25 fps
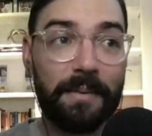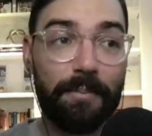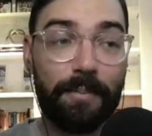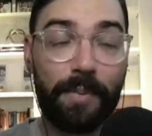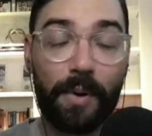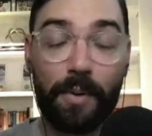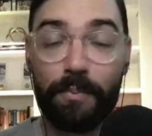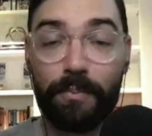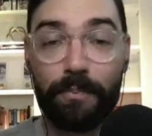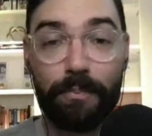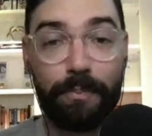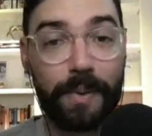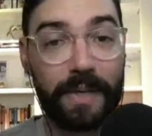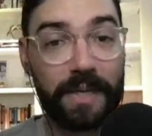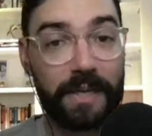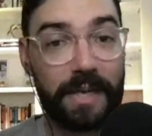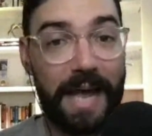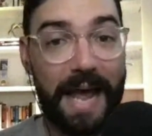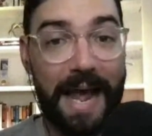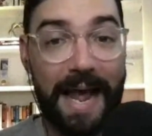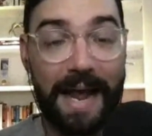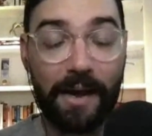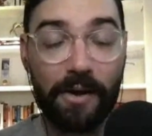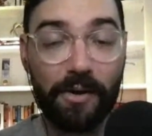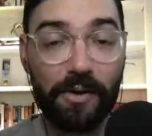but but
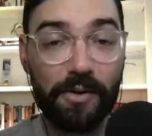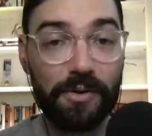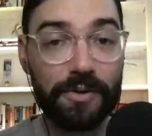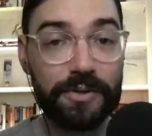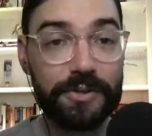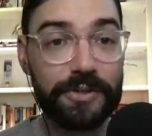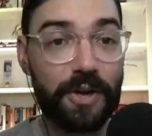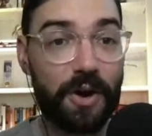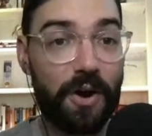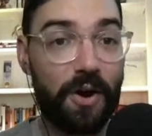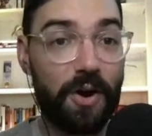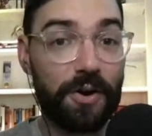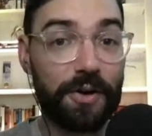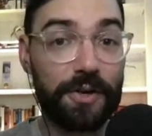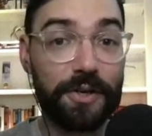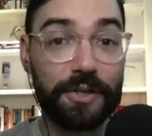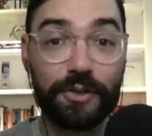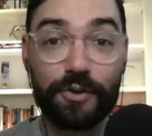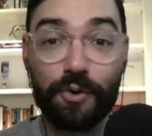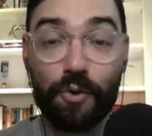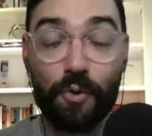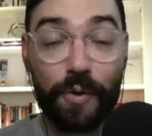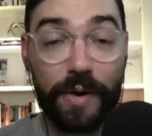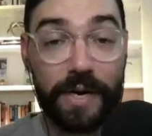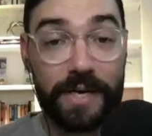ankles are
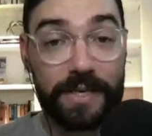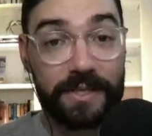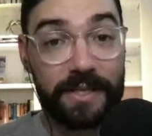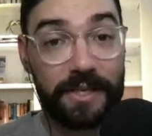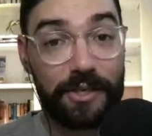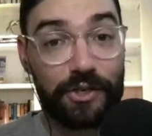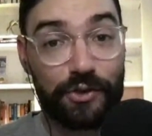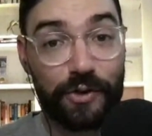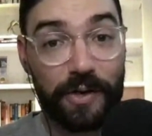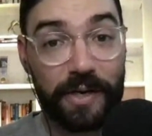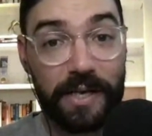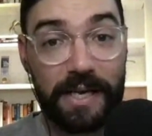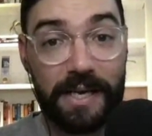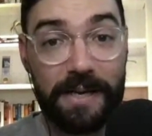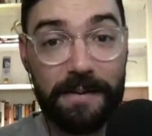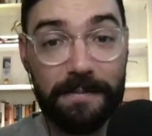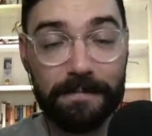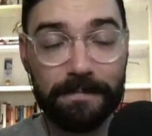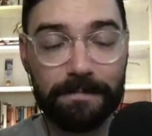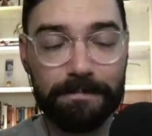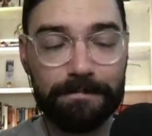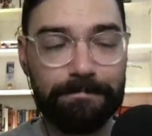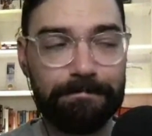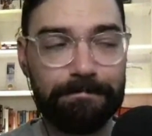notoriously tricky.